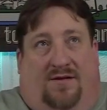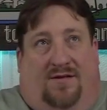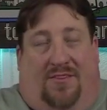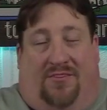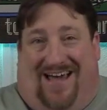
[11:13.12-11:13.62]

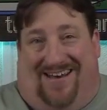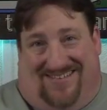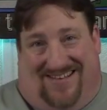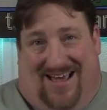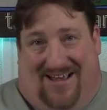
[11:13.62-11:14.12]
That
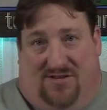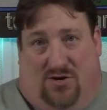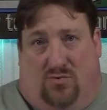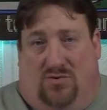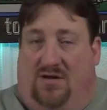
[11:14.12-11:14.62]
aside,
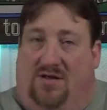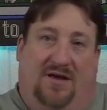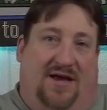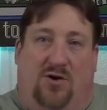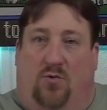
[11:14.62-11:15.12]
though,
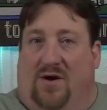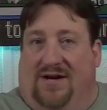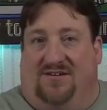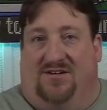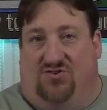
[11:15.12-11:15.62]
I don't want
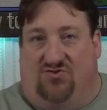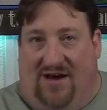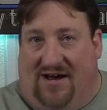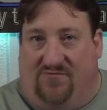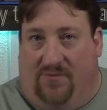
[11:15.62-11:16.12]
it to
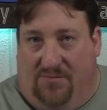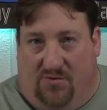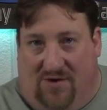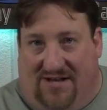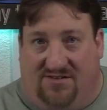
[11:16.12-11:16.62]
detract from
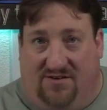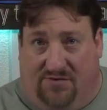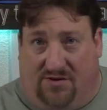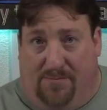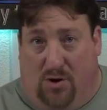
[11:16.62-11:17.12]
the rest of
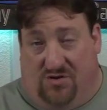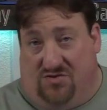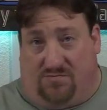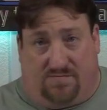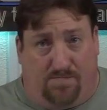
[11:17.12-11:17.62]
the
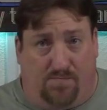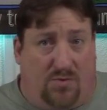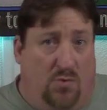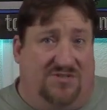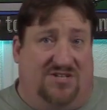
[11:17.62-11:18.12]
components,
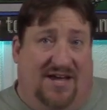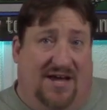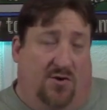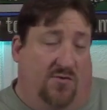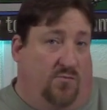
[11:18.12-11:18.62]
which
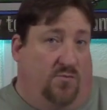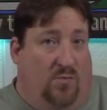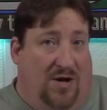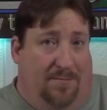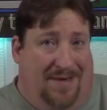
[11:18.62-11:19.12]
again are
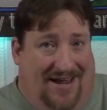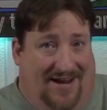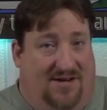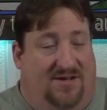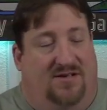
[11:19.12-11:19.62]
well
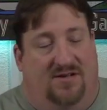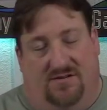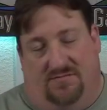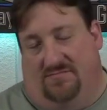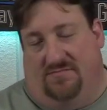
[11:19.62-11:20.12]
made
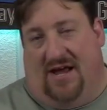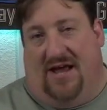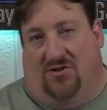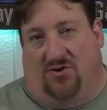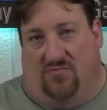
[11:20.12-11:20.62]

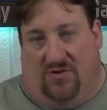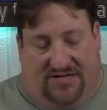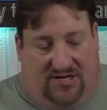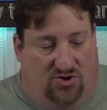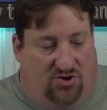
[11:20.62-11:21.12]
and look
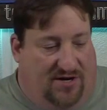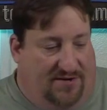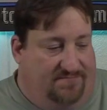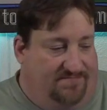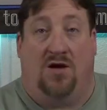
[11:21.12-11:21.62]
really
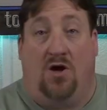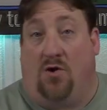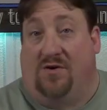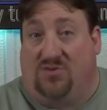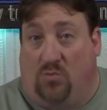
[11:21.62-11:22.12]
good.
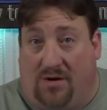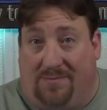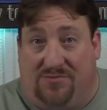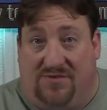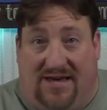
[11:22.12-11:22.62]
All right, so what
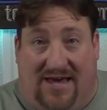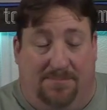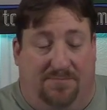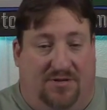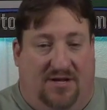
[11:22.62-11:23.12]
about the
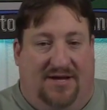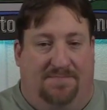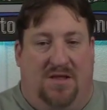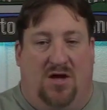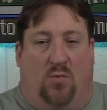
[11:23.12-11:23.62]
gameplay?
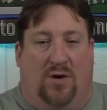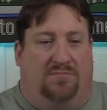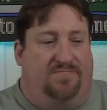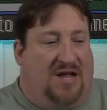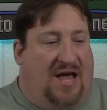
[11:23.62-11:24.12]

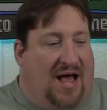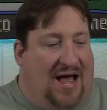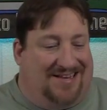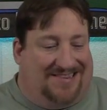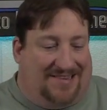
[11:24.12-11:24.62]
Well,
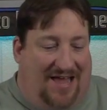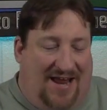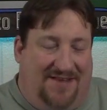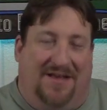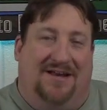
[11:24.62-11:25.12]
I
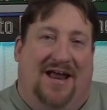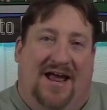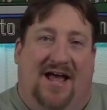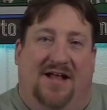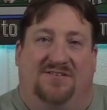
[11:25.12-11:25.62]
like that it
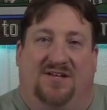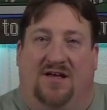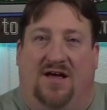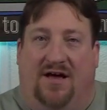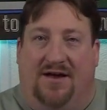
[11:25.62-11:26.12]
adds
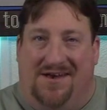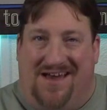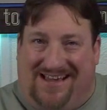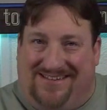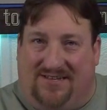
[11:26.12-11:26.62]
a
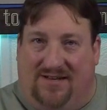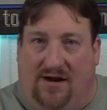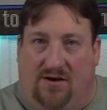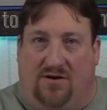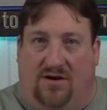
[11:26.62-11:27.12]
nice
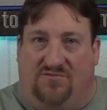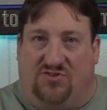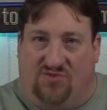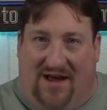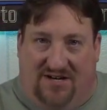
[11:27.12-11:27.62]
layer of
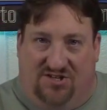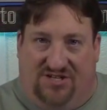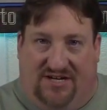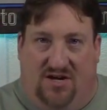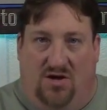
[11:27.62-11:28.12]

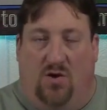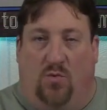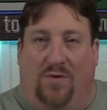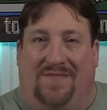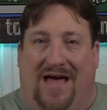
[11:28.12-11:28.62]
strategy
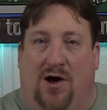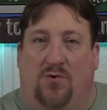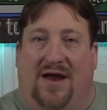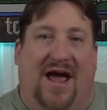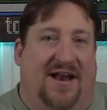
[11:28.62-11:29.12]

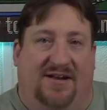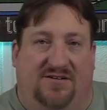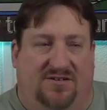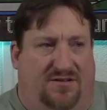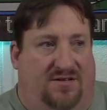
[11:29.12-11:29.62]
without adding
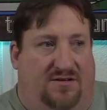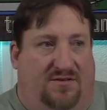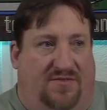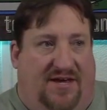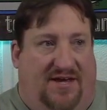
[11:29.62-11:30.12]
to
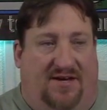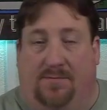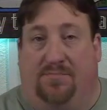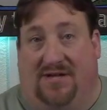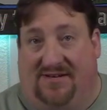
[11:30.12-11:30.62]
the
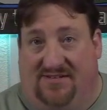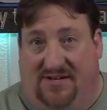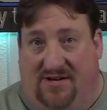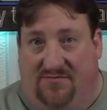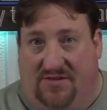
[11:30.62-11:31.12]

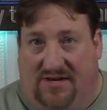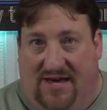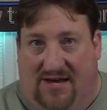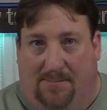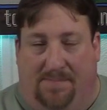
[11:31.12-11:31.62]
complexity of the
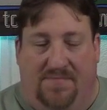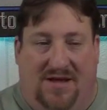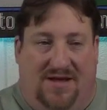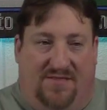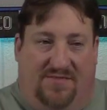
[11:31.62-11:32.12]
game.
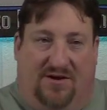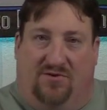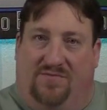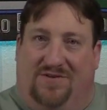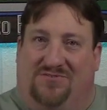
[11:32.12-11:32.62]

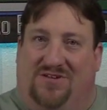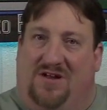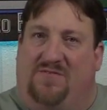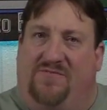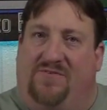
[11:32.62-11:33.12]
There, there's
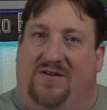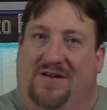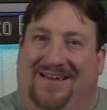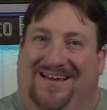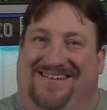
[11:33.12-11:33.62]
enough
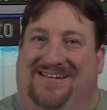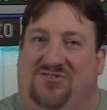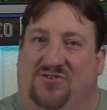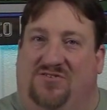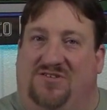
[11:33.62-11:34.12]

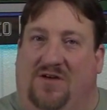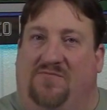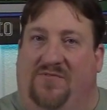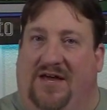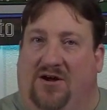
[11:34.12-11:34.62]
additional
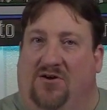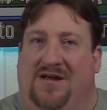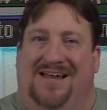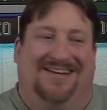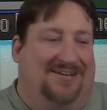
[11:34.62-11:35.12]
stuff there
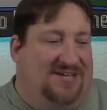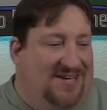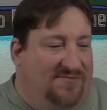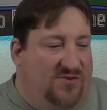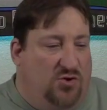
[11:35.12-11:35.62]
to
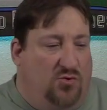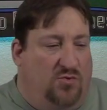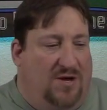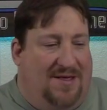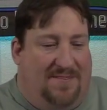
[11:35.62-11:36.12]
give
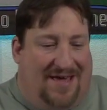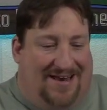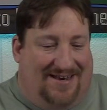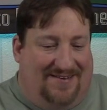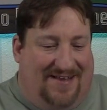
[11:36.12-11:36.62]
you
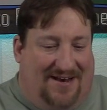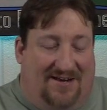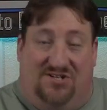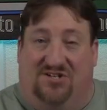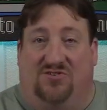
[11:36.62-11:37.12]
that that
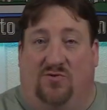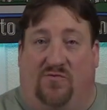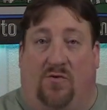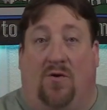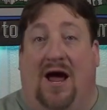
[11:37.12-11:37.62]
additional
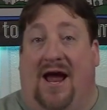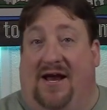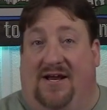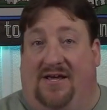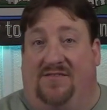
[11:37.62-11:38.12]

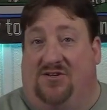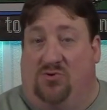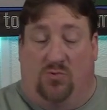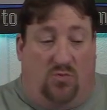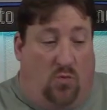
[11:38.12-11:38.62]
variety that
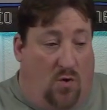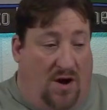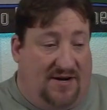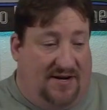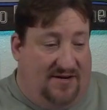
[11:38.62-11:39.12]
you would
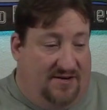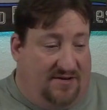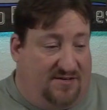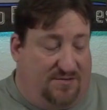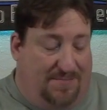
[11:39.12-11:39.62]
want in an
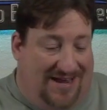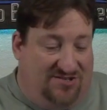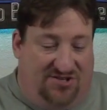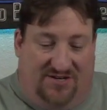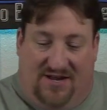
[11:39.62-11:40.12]

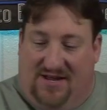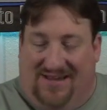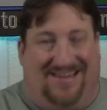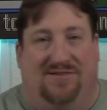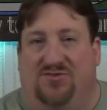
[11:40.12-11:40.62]
expansion
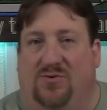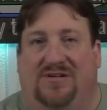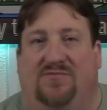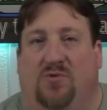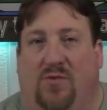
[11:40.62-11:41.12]
it gives you a
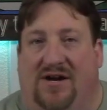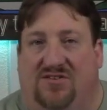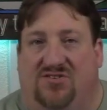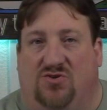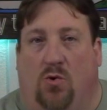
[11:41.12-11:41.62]
different way to
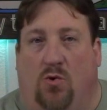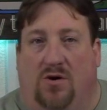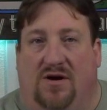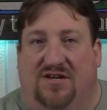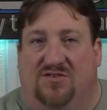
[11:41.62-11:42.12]

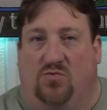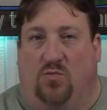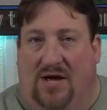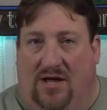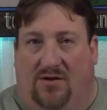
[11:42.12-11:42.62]
score as
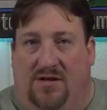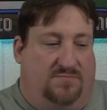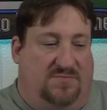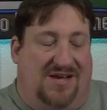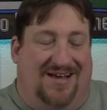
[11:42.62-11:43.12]
well.
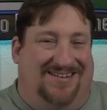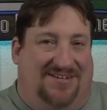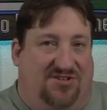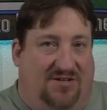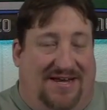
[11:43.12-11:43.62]

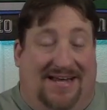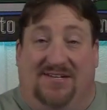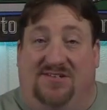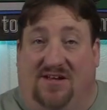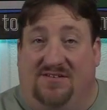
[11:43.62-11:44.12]
Additionally,
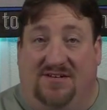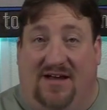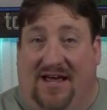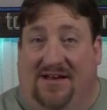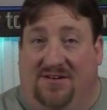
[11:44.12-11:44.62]
it doesn't
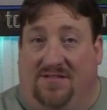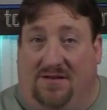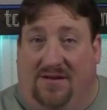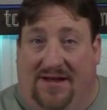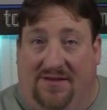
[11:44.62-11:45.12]
add to
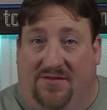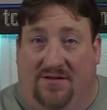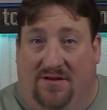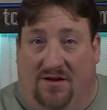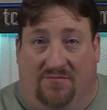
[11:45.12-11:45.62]
the
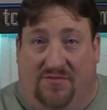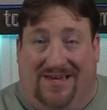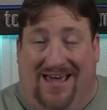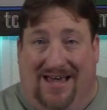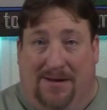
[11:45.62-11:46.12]
length of the
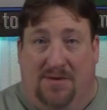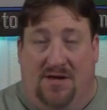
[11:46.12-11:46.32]
game.